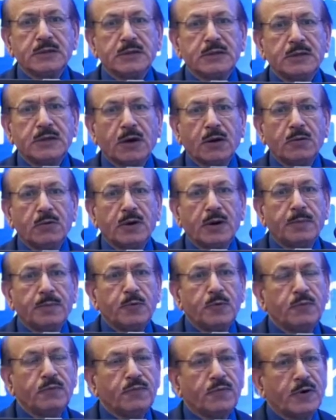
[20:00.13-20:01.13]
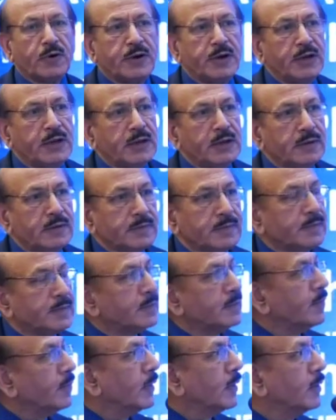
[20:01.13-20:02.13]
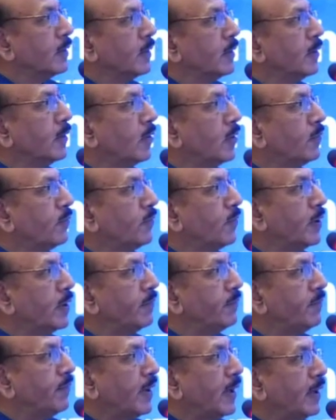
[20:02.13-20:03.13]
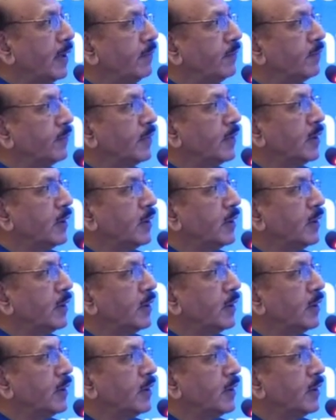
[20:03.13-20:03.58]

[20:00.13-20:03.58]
down up to 40 or 45.